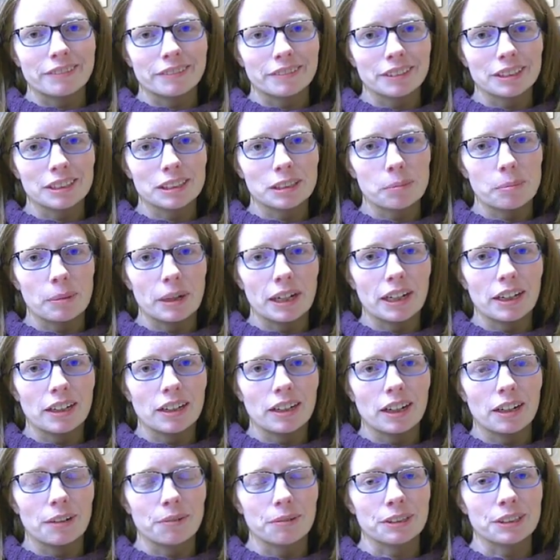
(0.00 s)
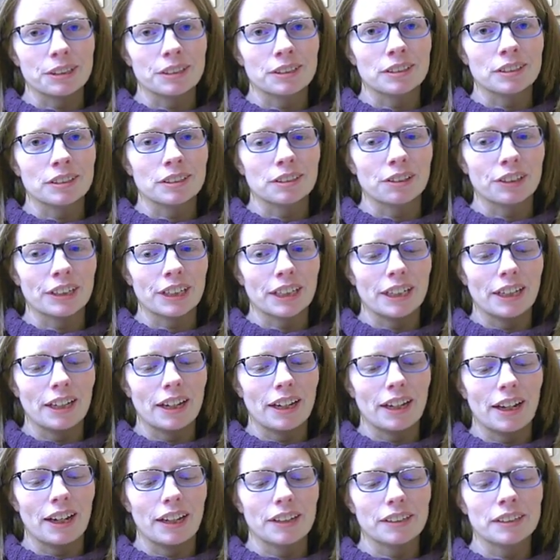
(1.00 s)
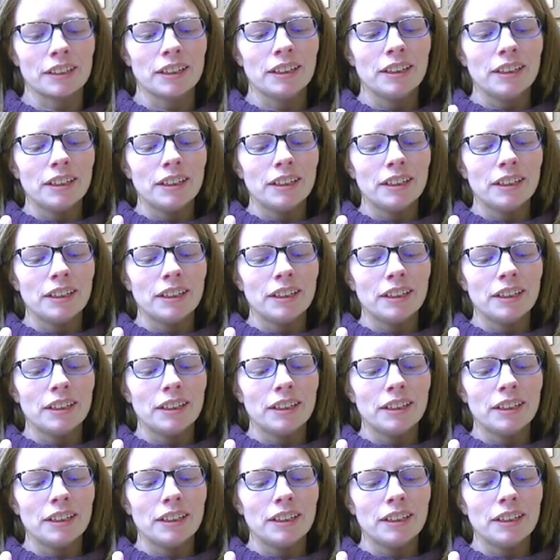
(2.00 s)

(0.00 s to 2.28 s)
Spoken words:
for this to bake, I was looking at